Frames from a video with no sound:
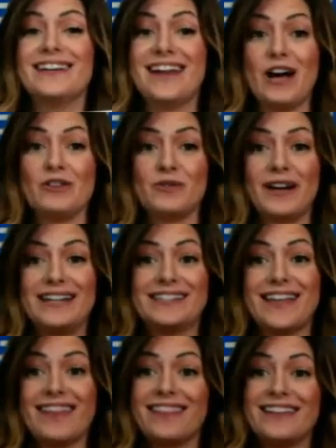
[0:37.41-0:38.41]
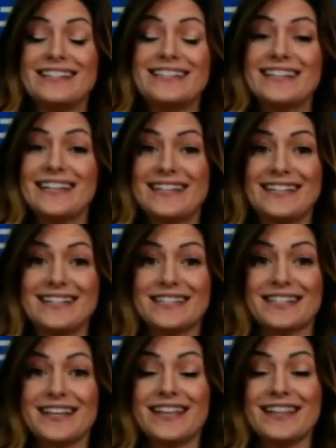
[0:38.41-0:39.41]
Now you guys, this
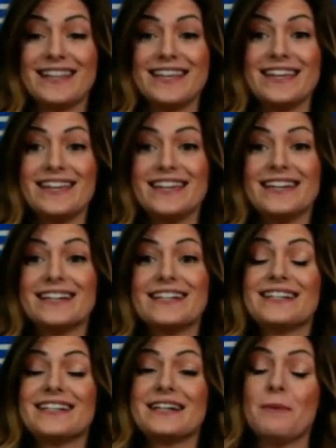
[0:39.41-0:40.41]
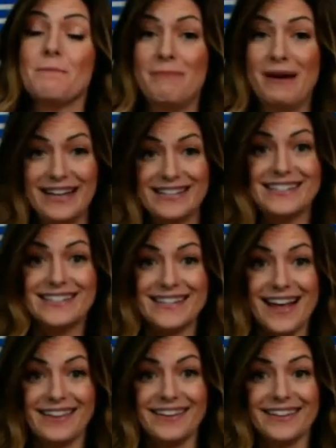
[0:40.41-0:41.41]
is the best
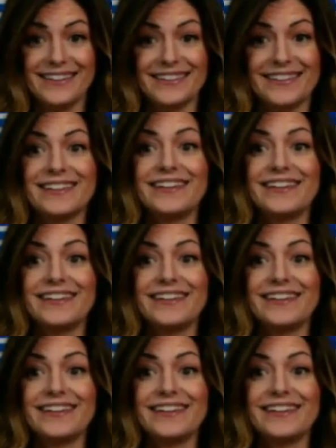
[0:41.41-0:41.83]
selling,